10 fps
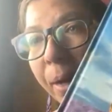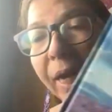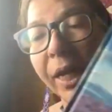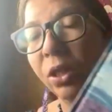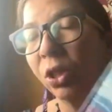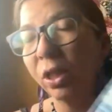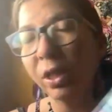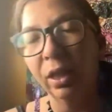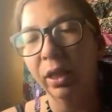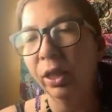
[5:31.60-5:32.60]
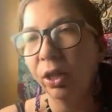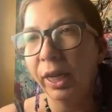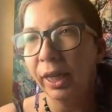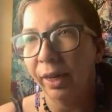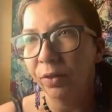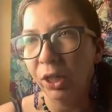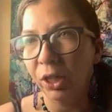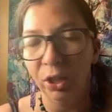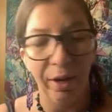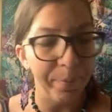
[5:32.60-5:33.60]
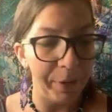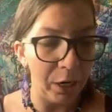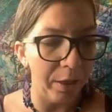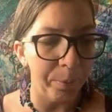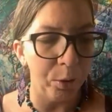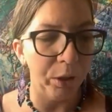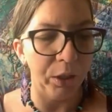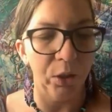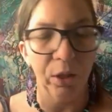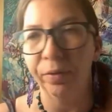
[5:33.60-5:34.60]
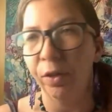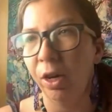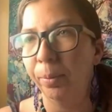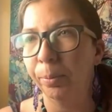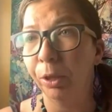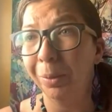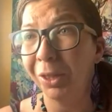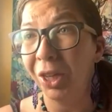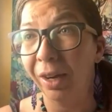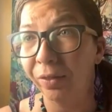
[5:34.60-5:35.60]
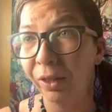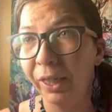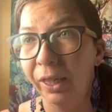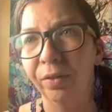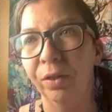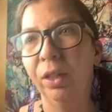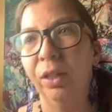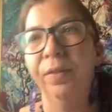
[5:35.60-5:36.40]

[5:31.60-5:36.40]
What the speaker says: And it's just literally life-changing. I've been on the Mona Utah farm pretty much every year for a